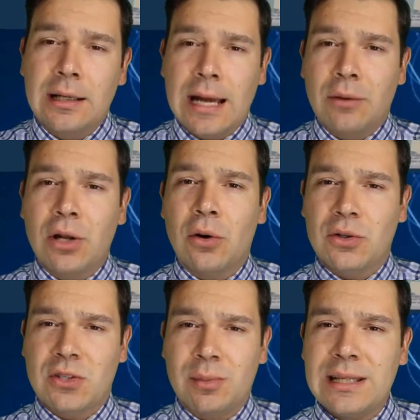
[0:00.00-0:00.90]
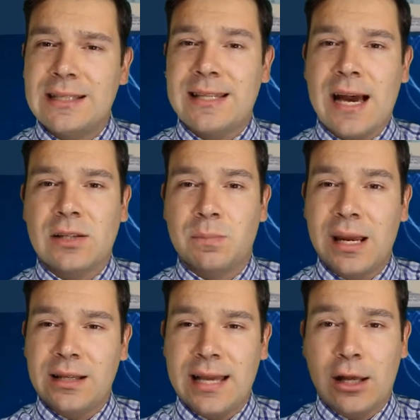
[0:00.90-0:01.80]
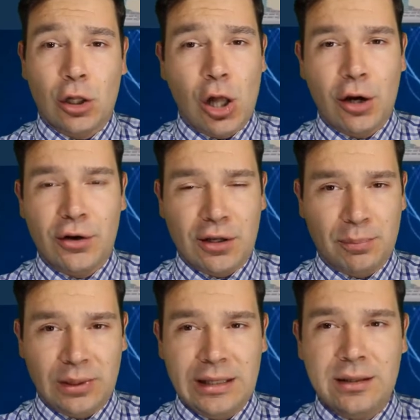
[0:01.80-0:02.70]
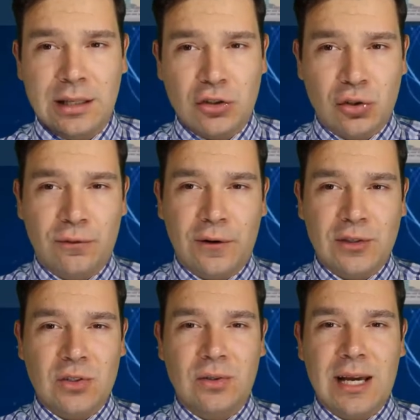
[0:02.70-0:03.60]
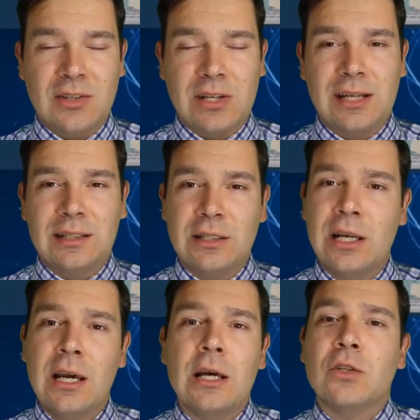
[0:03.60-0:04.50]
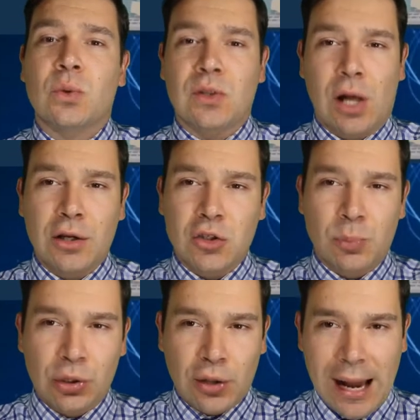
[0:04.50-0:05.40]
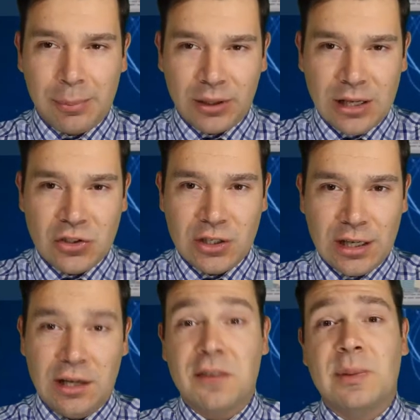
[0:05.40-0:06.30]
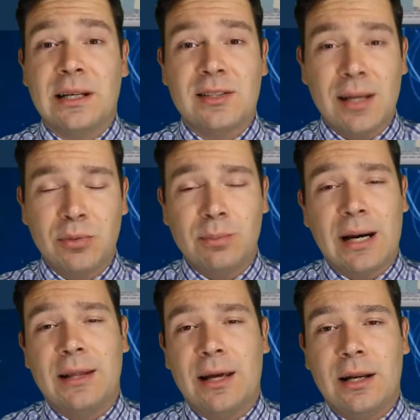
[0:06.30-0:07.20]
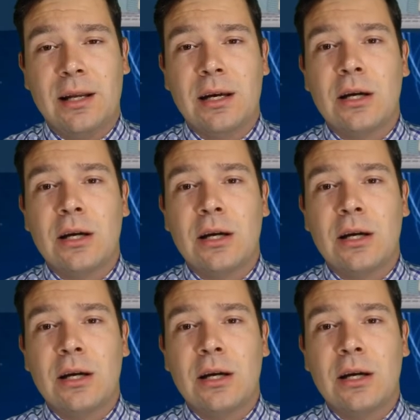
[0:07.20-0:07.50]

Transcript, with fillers: Now note, some of these tasks may take longer to complete than June 1st, 2018, so as long as you put your application in and have been accepted by then,